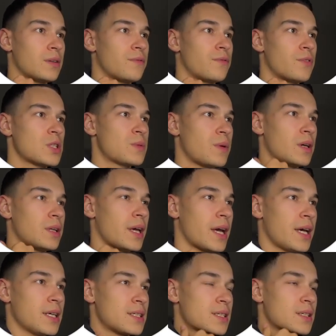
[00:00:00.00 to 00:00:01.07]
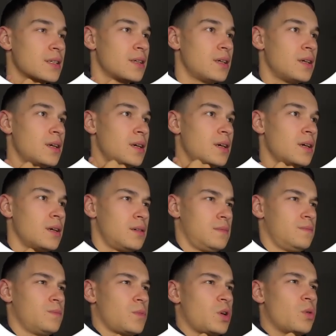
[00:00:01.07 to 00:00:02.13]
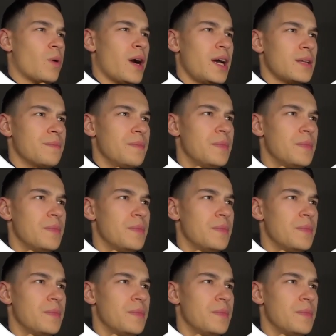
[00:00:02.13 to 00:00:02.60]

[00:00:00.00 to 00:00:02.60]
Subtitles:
First one has quite